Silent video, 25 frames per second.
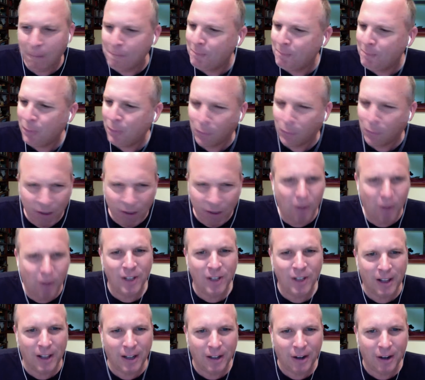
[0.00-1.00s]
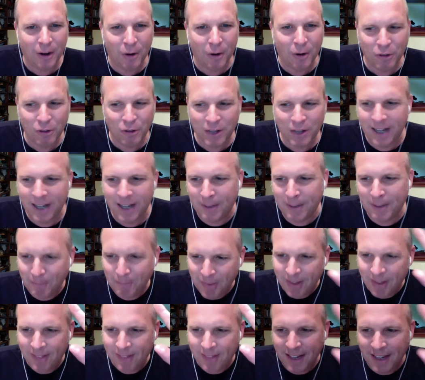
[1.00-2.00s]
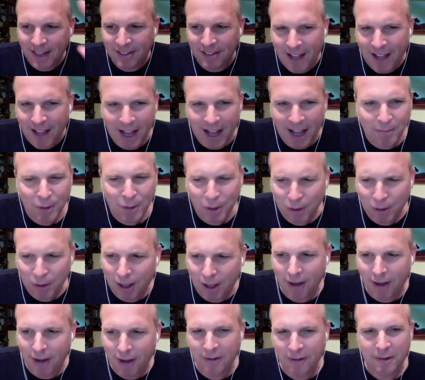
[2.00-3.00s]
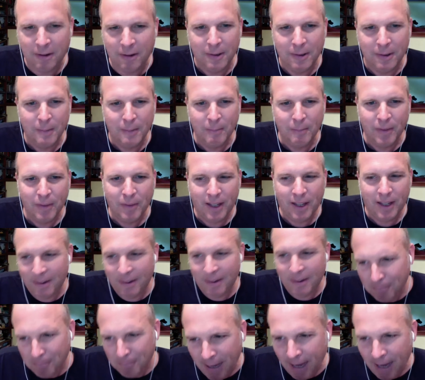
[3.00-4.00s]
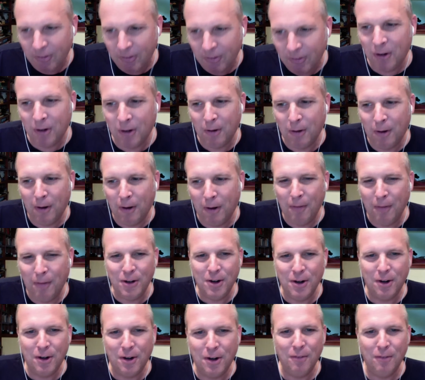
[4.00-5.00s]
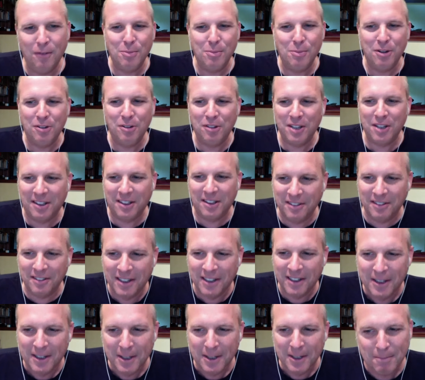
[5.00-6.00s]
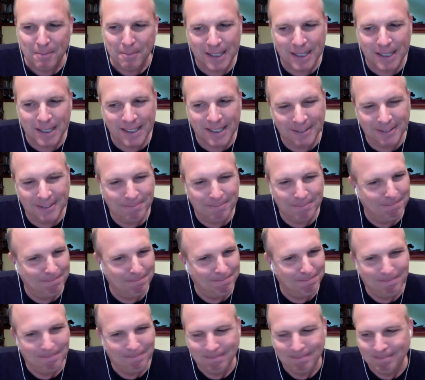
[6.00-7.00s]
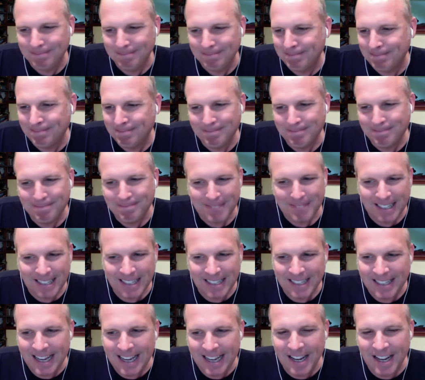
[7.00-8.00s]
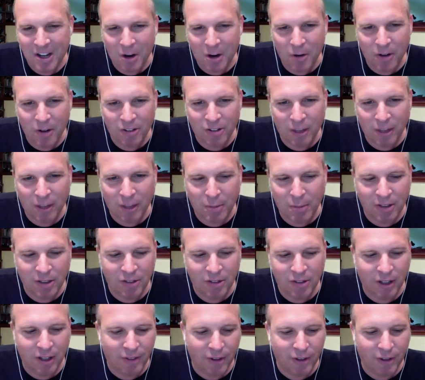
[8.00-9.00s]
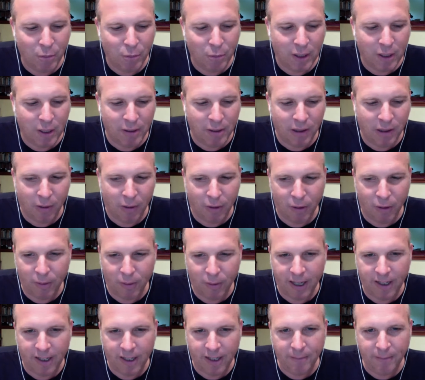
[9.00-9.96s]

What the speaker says: Really don't feel like negotiating. Thanks a lot. Good luck. And haven't heard from her since. But can't go accepting stuff that's way below your rate.